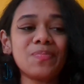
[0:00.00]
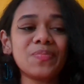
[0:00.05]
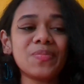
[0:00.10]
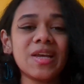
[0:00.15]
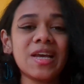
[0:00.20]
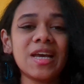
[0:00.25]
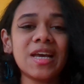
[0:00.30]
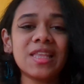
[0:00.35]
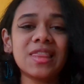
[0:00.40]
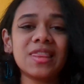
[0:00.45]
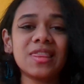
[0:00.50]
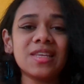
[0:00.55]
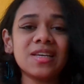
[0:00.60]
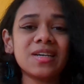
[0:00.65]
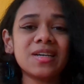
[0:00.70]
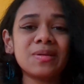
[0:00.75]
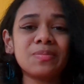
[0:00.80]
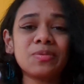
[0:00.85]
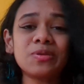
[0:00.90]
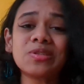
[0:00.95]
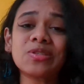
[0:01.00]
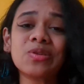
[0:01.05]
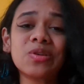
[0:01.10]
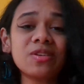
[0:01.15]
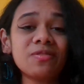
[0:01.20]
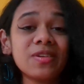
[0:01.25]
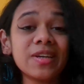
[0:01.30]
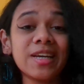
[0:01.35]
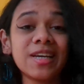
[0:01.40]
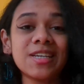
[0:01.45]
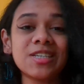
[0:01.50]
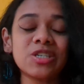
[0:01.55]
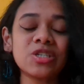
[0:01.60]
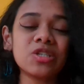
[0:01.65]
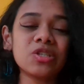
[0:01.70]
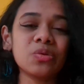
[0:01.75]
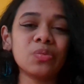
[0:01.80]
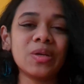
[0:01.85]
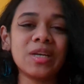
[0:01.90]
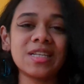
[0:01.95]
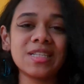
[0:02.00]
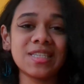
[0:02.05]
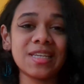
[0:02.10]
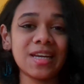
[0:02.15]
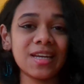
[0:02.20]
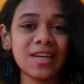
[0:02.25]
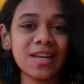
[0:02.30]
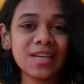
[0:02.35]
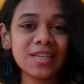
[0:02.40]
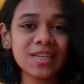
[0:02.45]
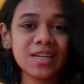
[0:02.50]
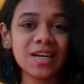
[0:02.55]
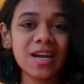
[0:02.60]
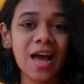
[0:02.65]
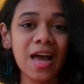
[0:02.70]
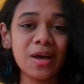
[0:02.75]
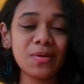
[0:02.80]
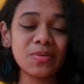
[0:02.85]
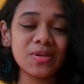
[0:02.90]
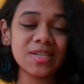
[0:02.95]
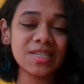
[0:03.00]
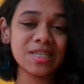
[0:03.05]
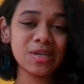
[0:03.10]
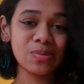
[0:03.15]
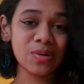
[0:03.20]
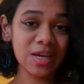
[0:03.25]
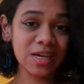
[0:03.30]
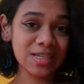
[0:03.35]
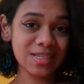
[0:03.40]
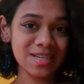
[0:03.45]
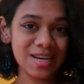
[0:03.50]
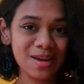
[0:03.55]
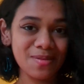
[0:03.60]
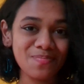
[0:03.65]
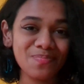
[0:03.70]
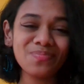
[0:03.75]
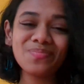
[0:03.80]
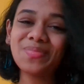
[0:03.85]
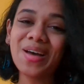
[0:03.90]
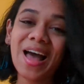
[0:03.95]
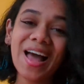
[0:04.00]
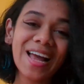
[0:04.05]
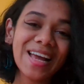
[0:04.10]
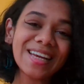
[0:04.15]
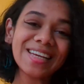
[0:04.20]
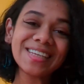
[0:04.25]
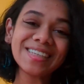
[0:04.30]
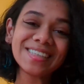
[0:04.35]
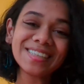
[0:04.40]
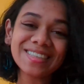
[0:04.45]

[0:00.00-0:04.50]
hit the post notifications so we can stay connected, and I will see you next time. Bye.